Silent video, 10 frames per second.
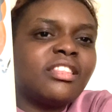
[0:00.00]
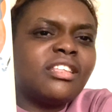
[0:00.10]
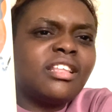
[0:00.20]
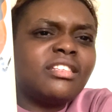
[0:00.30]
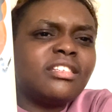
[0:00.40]
I
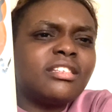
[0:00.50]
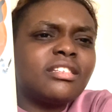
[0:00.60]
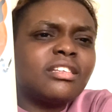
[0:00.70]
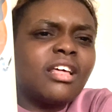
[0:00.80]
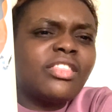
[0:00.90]
think that's
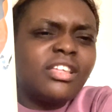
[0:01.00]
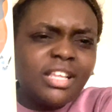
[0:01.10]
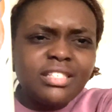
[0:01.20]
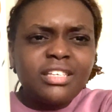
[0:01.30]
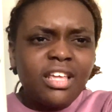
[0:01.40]
I think
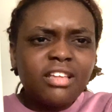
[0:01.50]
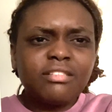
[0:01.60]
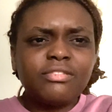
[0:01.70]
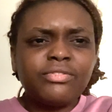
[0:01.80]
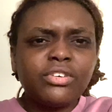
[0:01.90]
that's it
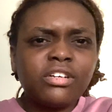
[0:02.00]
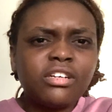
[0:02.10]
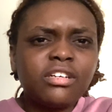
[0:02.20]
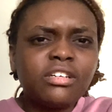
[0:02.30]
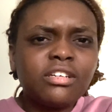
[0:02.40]

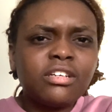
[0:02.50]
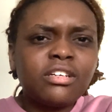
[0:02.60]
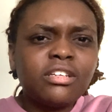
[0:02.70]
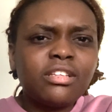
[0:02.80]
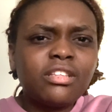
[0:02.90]
for
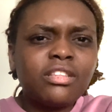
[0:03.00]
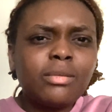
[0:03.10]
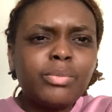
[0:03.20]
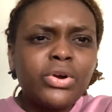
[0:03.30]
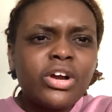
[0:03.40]

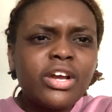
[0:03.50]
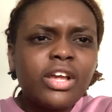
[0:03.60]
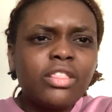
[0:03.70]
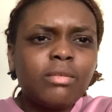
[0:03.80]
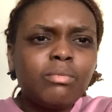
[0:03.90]
the book
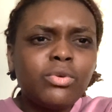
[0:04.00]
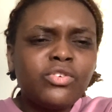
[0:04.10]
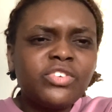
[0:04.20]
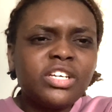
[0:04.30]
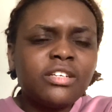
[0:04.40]
and the
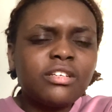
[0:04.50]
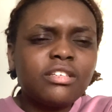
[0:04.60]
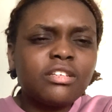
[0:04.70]
movie.